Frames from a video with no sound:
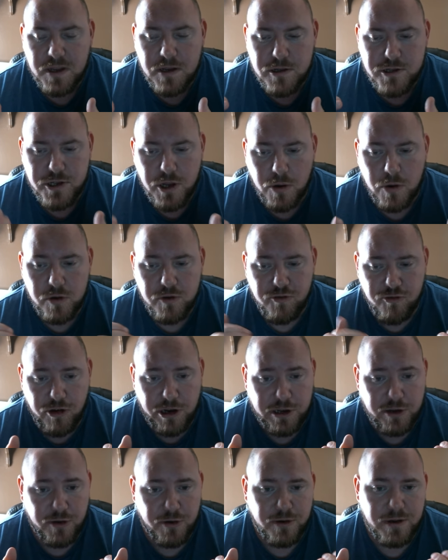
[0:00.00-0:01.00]
showed
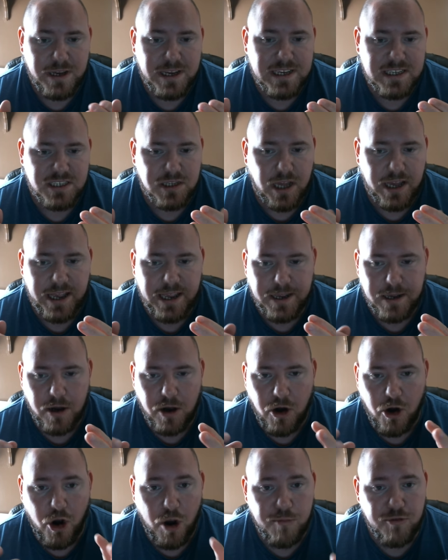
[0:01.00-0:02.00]
Rickard his,
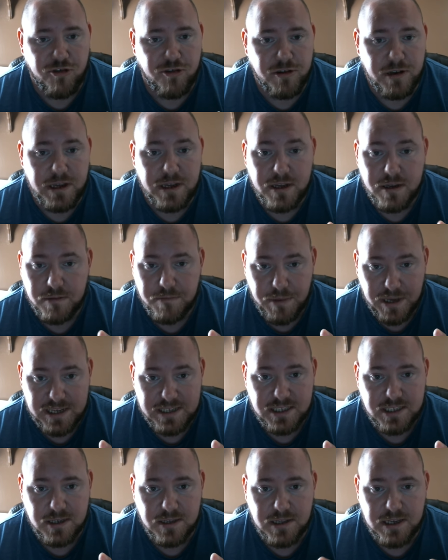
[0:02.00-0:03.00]
armory,
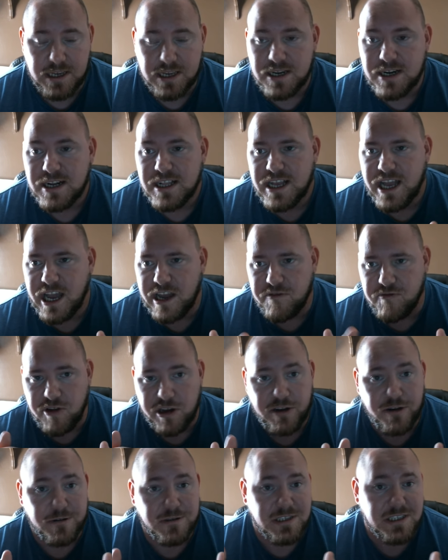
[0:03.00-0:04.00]
basically, and
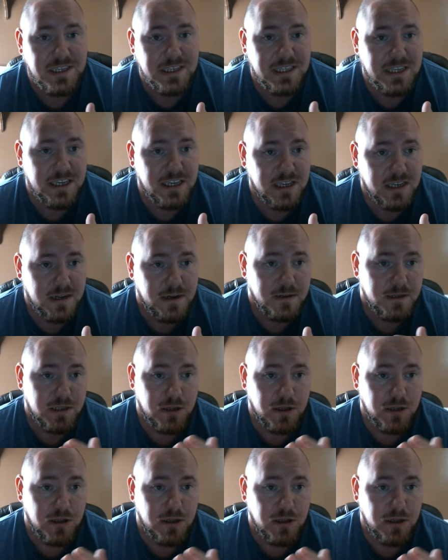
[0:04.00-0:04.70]
Rickard seen the,